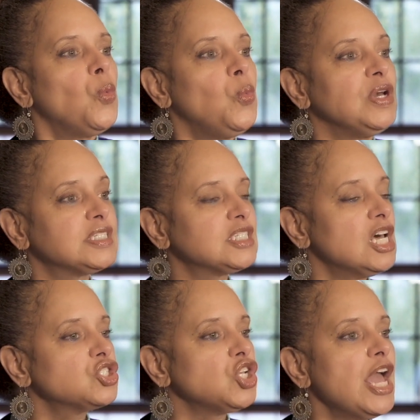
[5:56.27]
with
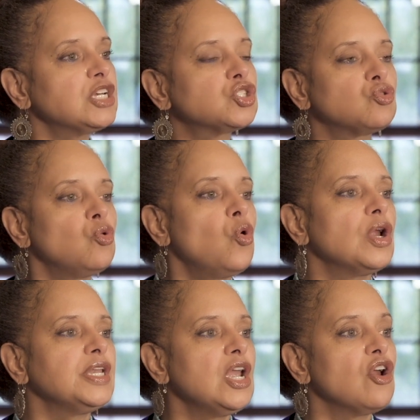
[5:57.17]
such
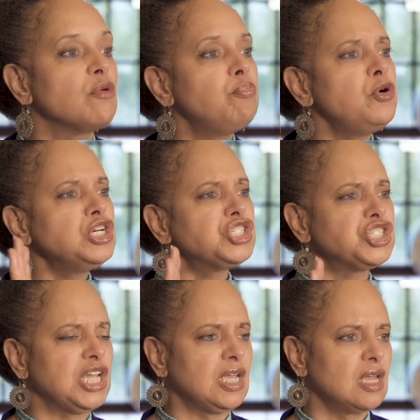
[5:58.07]
extraordinary
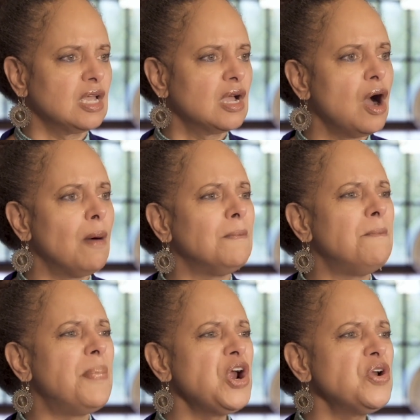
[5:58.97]
pushing can
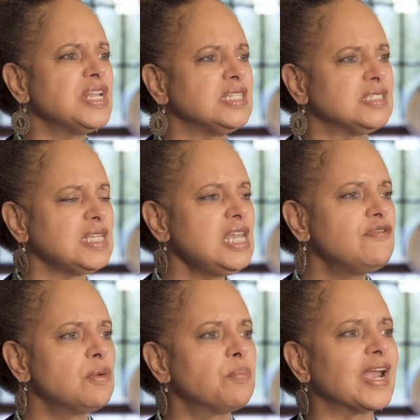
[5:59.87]
come burdens,
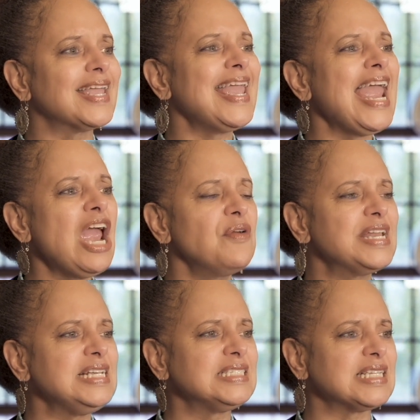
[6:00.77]
even
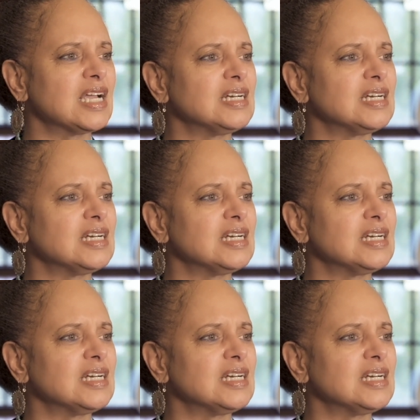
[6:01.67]
precarities and